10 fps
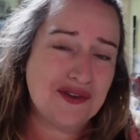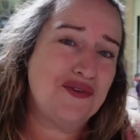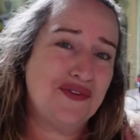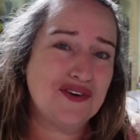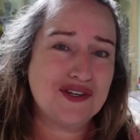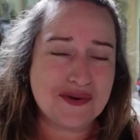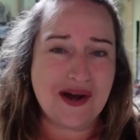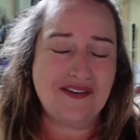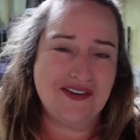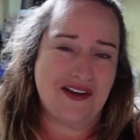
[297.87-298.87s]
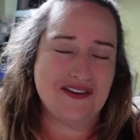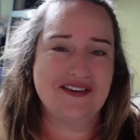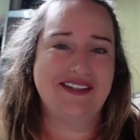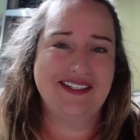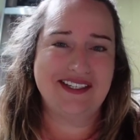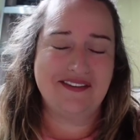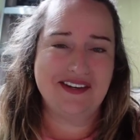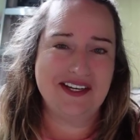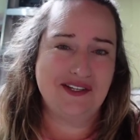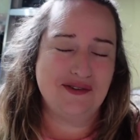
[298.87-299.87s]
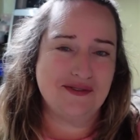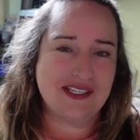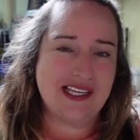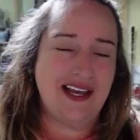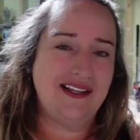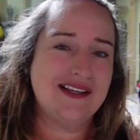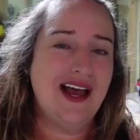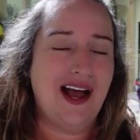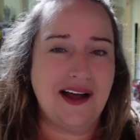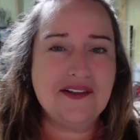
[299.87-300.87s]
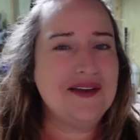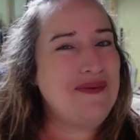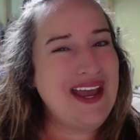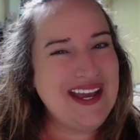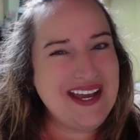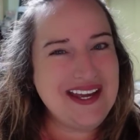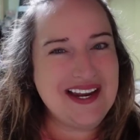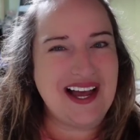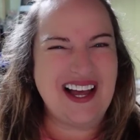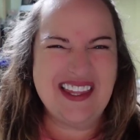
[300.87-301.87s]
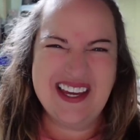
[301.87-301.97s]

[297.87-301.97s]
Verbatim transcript: sold for $12.72. I only paid, I